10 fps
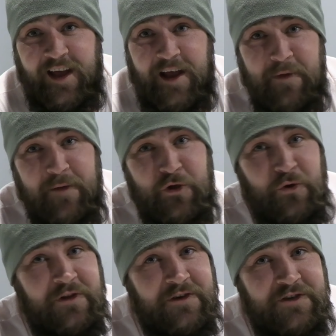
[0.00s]
And maybe
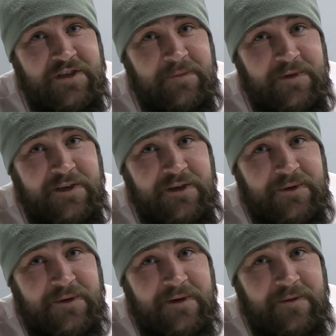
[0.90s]
you learned something
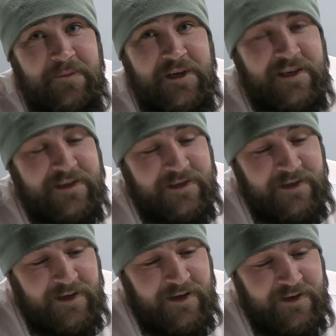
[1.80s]
too.
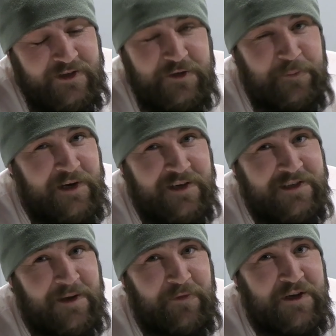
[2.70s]
Because just because
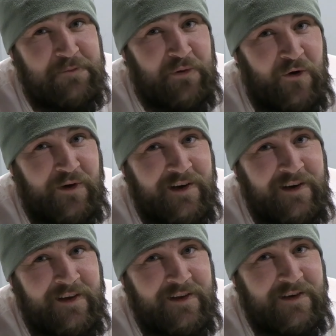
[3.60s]
something's
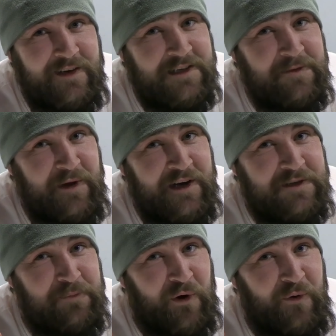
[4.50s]
broken doesn't mean
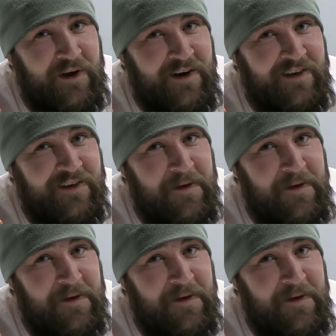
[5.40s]
it's broken.